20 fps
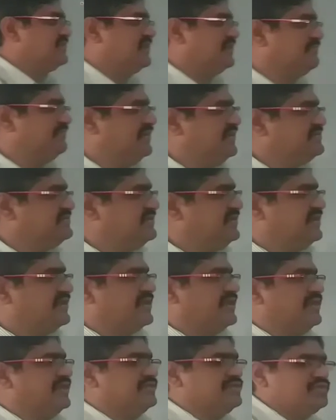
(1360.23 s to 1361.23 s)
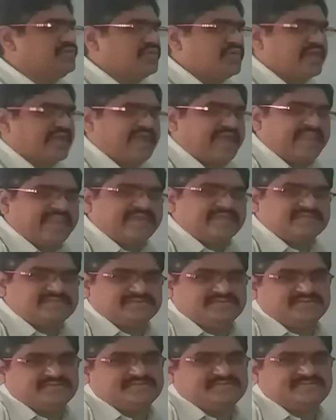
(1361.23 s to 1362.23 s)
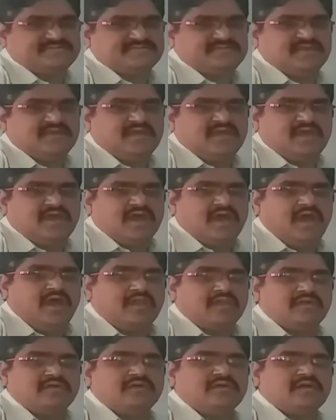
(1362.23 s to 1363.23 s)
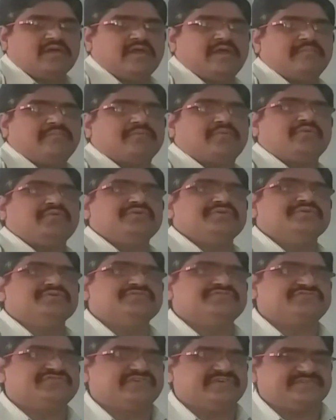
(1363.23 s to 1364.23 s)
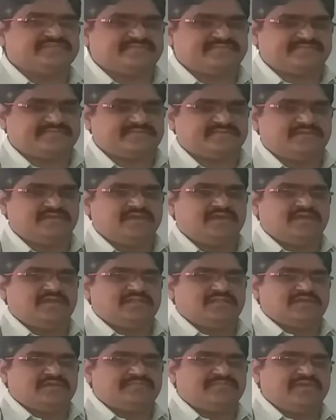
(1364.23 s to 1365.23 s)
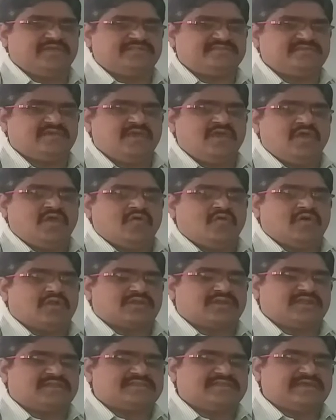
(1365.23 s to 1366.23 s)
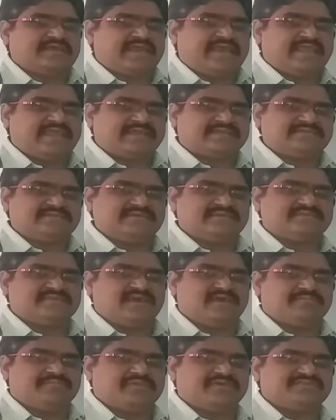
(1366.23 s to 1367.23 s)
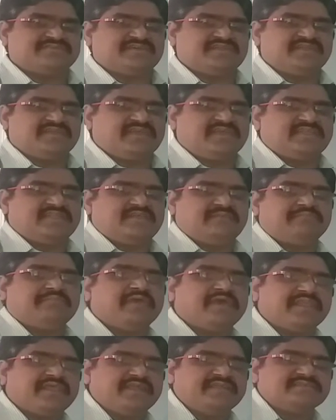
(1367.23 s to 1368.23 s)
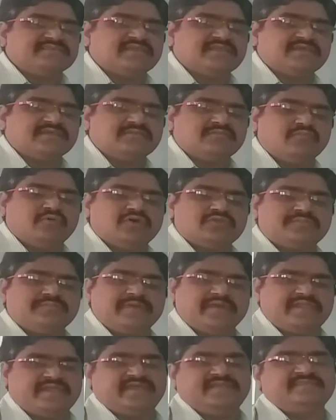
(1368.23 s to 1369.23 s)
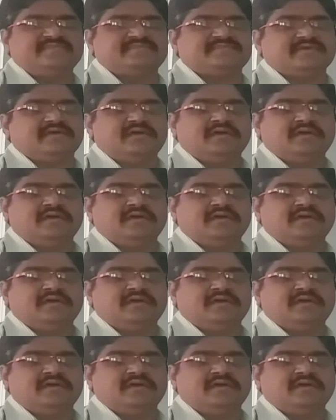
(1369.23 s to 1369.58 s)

that means here a new characters are produces. That means what are the characters are presenting in the parents, that is both parents.